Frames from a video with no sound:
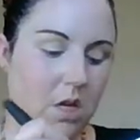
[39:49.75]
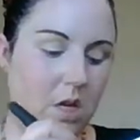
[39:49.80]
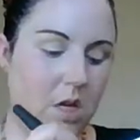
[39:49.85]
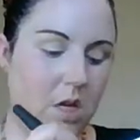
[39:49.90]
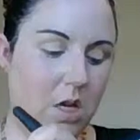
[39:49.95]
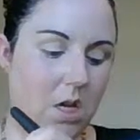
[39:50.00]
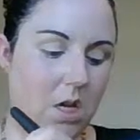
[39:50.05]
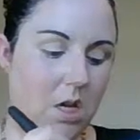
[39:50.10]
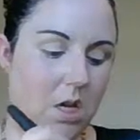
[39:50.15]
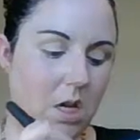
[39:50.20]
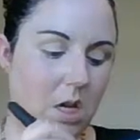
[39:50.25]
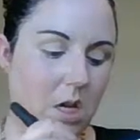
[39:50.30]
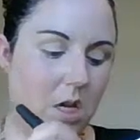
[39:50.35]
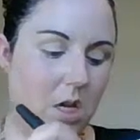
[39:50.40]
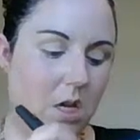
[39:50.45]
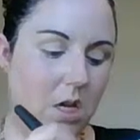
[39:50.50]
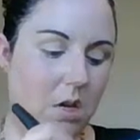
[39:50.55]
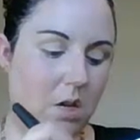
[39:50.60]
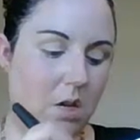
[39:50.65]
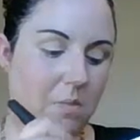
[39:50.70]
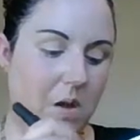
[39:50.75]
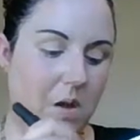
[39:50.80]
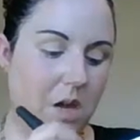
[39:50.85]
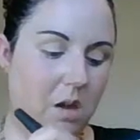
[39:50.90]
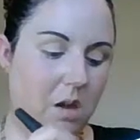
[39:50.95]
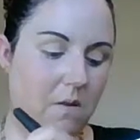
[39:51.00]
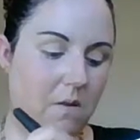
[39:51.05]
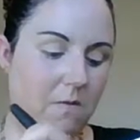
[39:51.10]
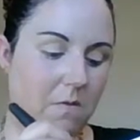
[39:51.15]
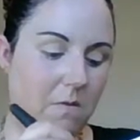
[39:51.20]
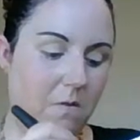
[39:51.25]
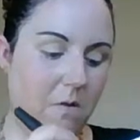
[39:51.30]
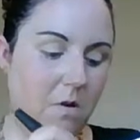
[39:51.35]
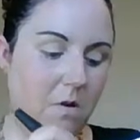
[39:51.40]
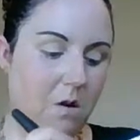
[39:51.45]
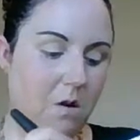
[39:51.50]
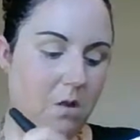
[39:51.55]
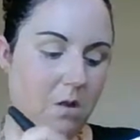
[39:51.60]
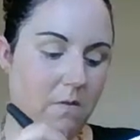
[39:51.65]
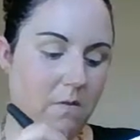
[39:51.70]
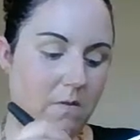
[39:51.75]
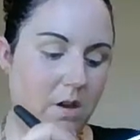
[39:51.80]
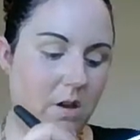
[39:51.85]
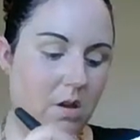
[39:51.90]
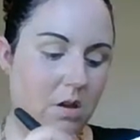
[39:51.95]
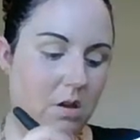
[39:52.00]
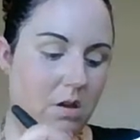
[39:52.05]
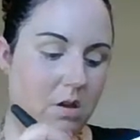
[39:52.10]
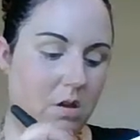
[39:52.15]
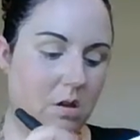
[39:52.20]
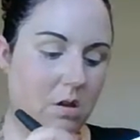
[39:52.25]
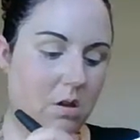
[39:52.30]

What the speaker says: I pay for all of it.